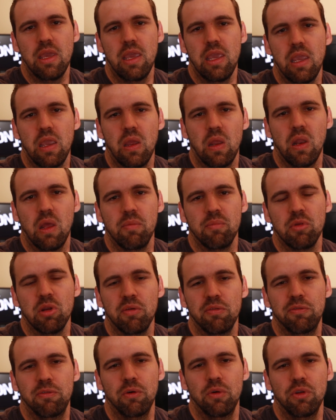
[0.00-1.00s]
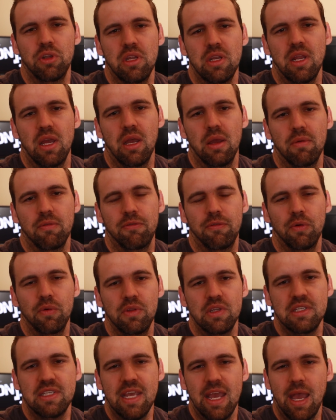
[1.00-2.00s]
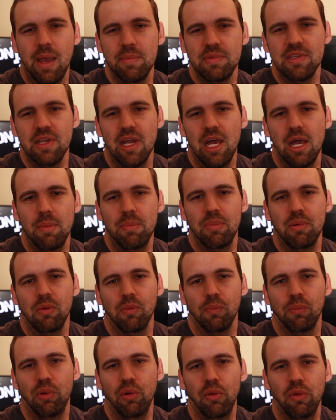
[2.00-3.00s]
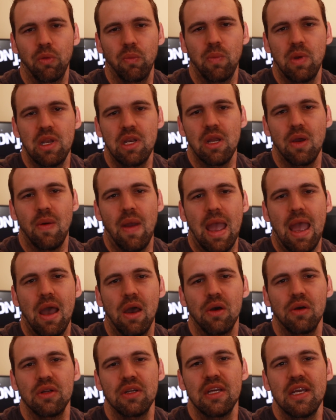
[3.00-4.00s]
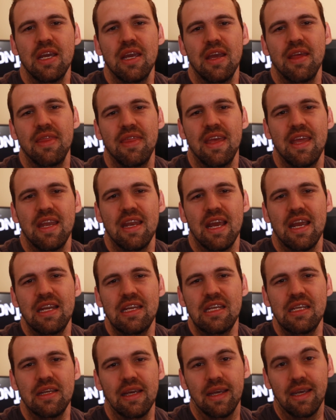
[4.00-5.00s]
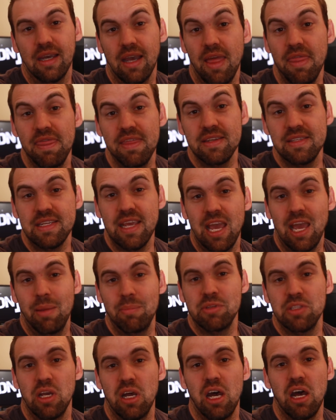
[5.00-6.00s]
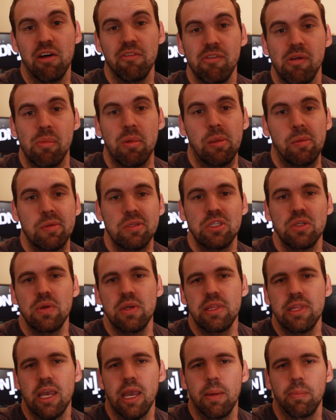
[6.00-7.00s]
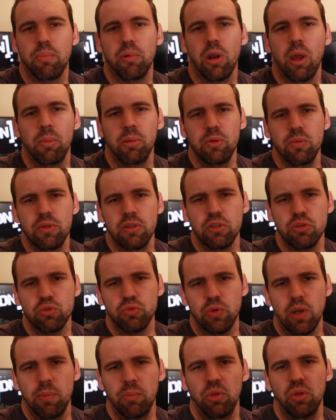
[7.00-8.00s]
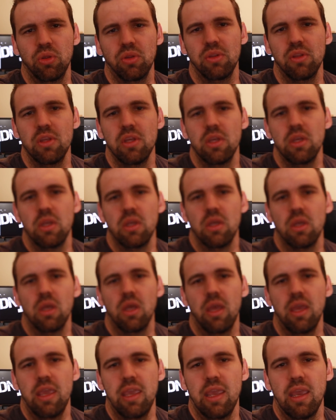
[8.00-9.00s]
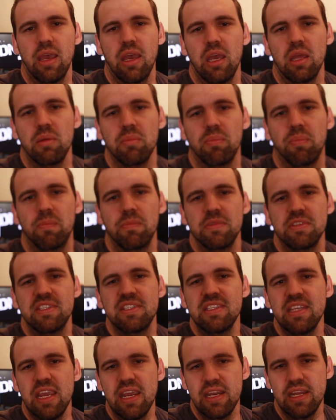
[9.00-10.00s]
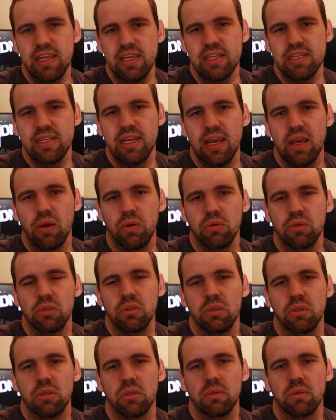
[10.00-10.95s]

and I'm going to fold it, fold the tabs up, pull the window out, then I need to cut the tabs off. I'm going to be doing that probably with a Dremel and sanding it down.